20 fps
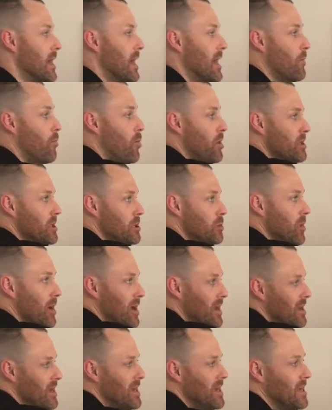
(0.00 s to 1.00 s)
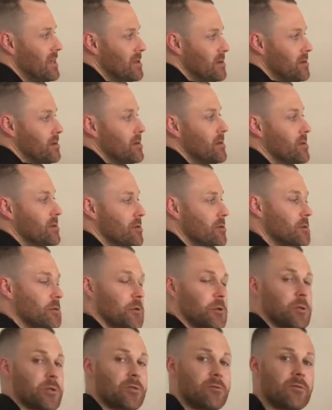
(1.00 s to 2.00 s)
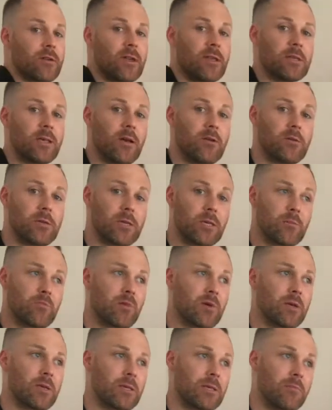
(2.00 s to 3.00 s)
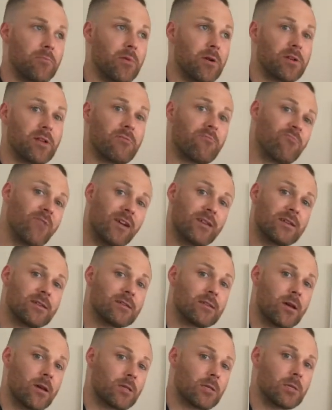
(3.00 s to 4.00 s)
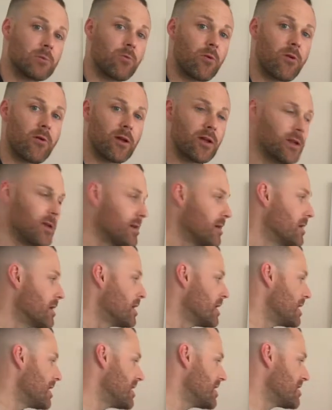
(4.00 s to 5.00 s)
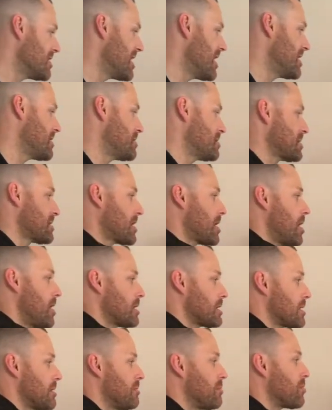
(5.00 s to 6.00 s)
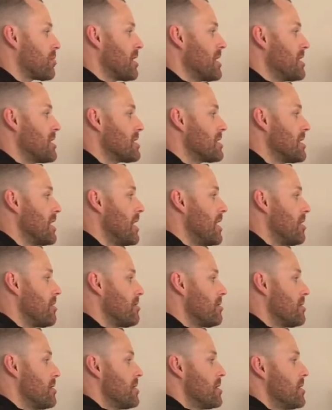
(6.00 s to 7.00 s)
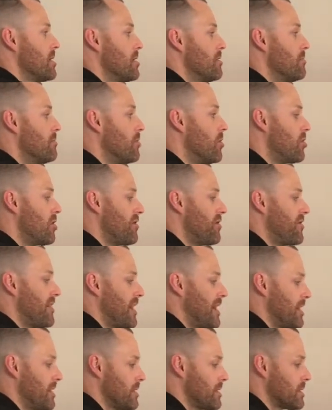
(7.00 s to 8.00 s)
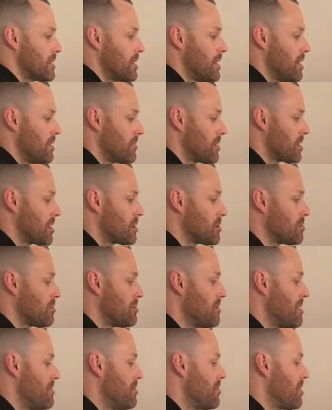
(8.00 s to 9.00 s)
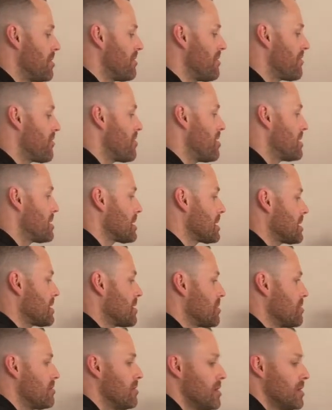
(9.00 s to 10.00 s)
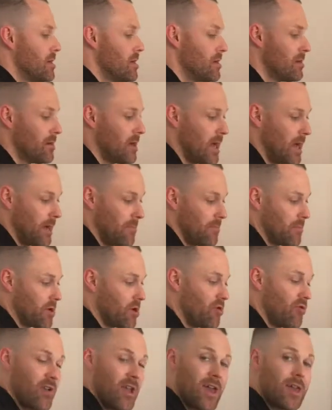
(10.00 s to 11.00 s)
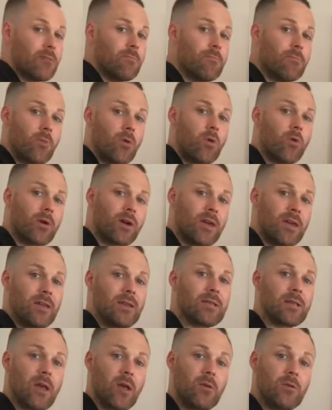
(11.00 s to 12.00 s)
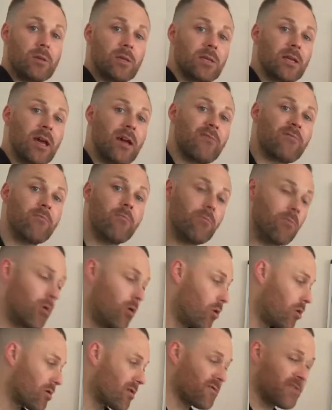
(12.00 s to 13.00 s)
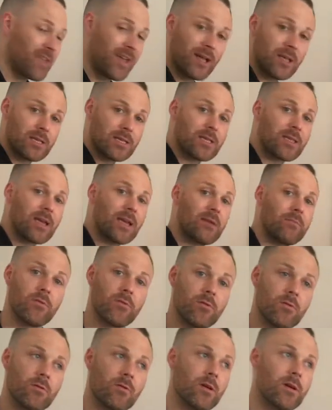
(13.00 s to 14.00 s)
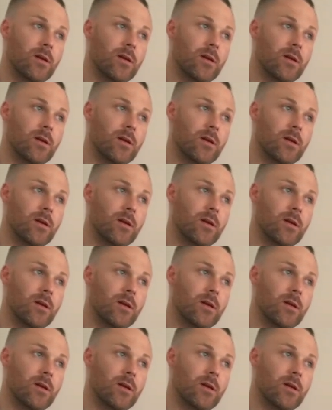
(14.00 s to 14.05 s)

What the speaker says: And once we're in nutritional ketosis, because the body recognizes we're in it, it then starts to break down more fat. Because remember, for us to create more ketones and have more of that stable,